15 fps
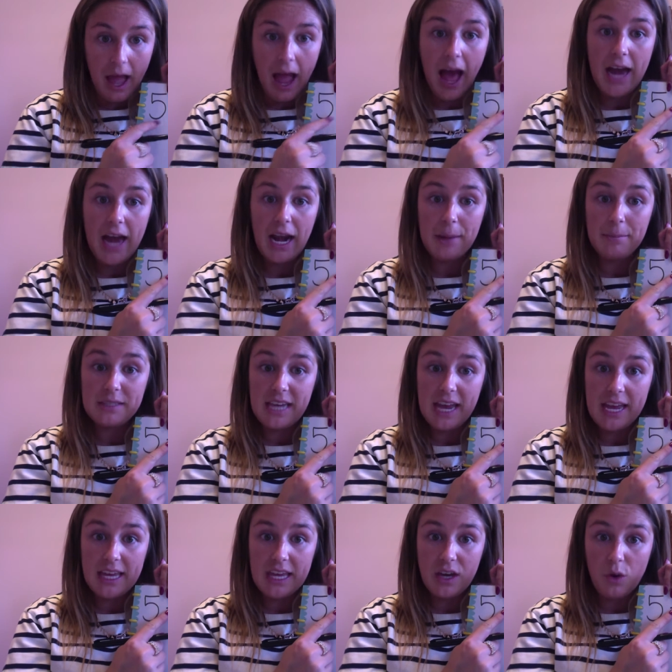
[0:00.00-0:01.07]
And I'm
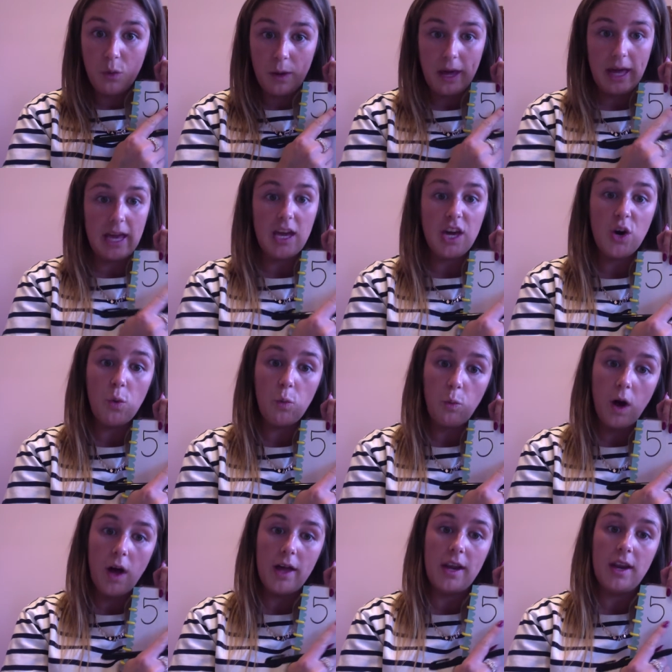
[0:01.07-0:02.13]
taking away
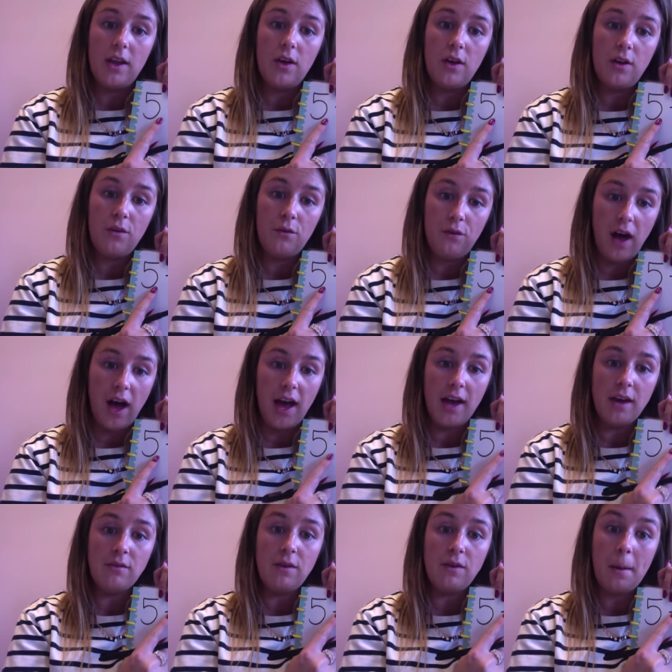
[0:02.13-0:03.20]
1.
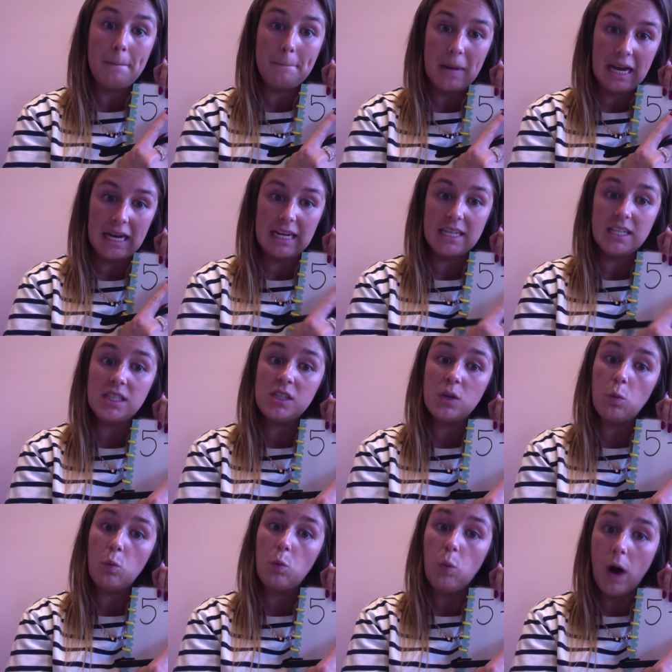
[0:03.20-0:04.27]
5 minus
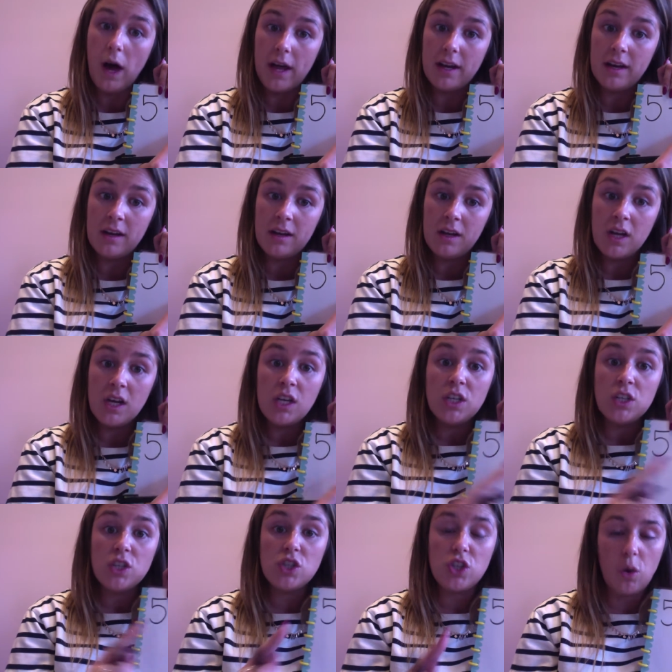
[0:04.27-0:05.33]
1.
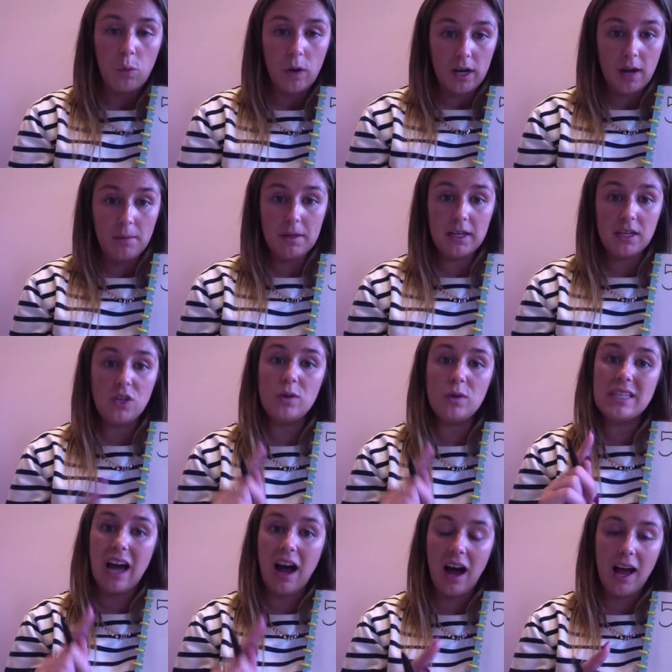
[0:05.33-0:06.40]
So what I'm going to do is
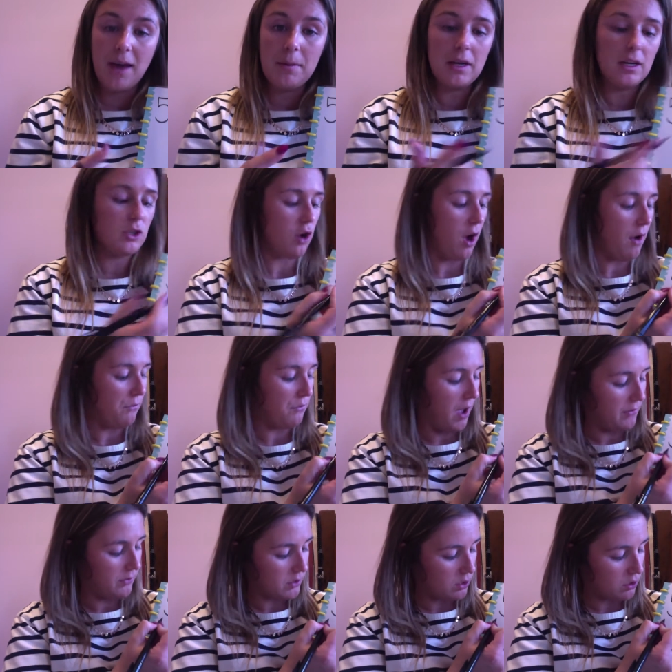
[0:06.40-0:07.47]
I'm going to draw
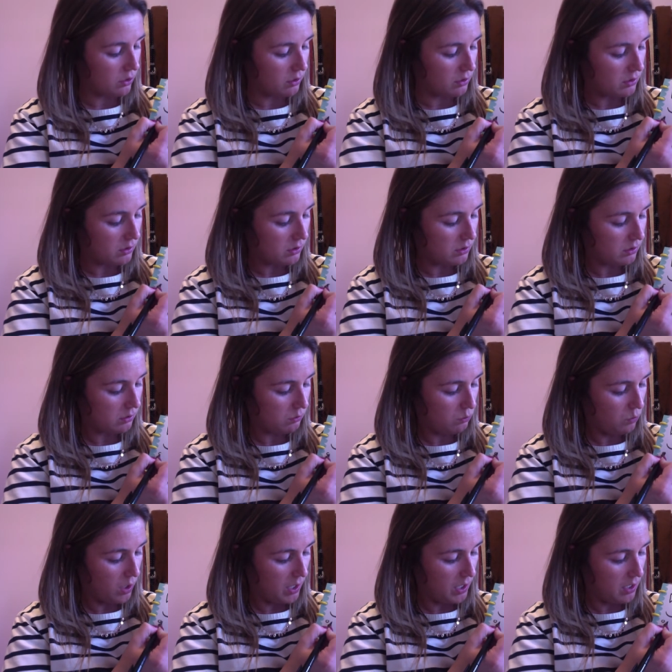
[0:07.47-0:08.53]
5 circles.
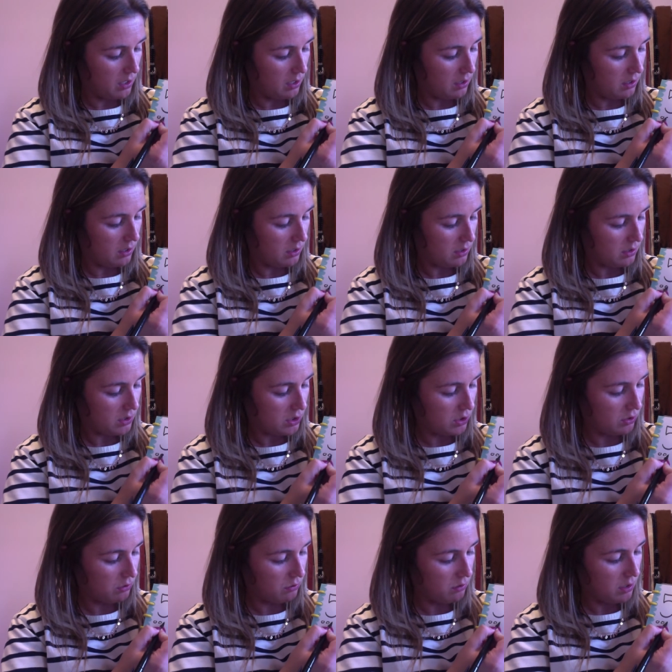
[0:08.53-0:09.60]
1,
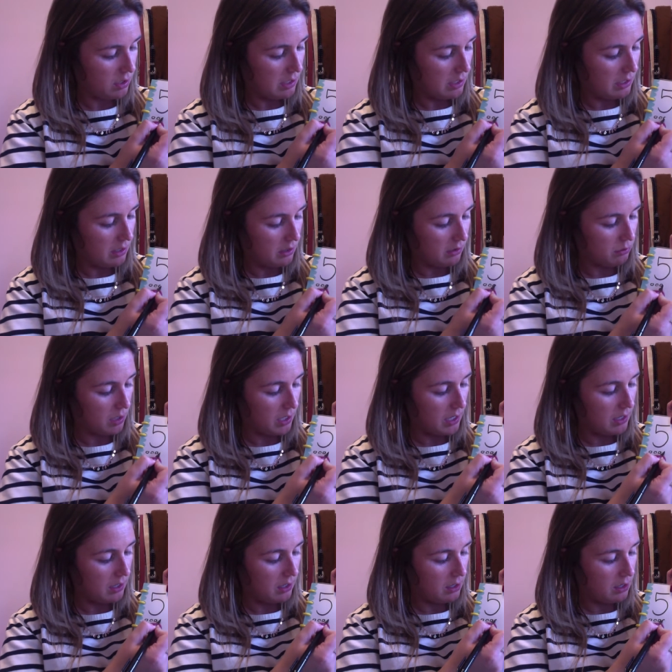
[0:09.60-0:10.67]
2,
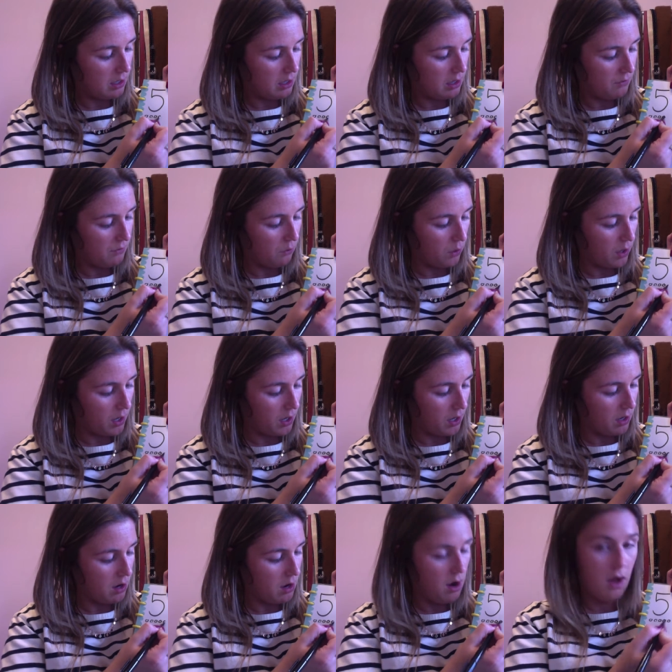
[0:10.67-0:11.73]
3, 4,
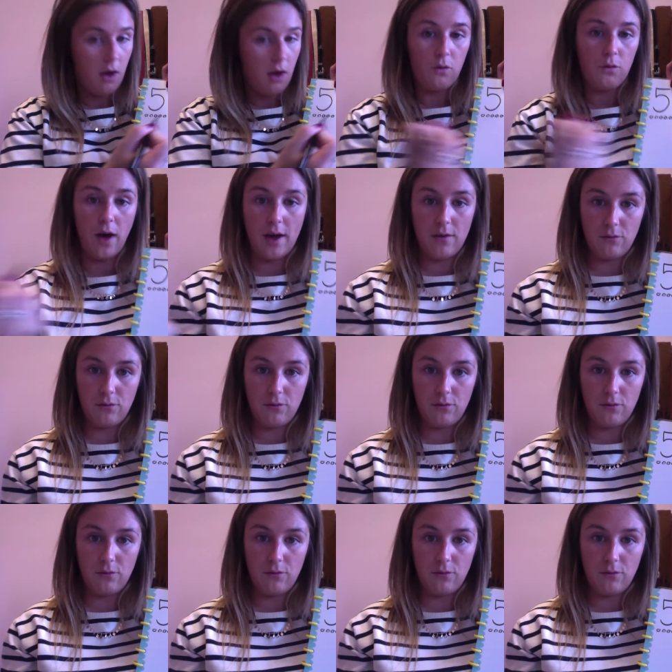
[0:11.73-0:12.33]
5.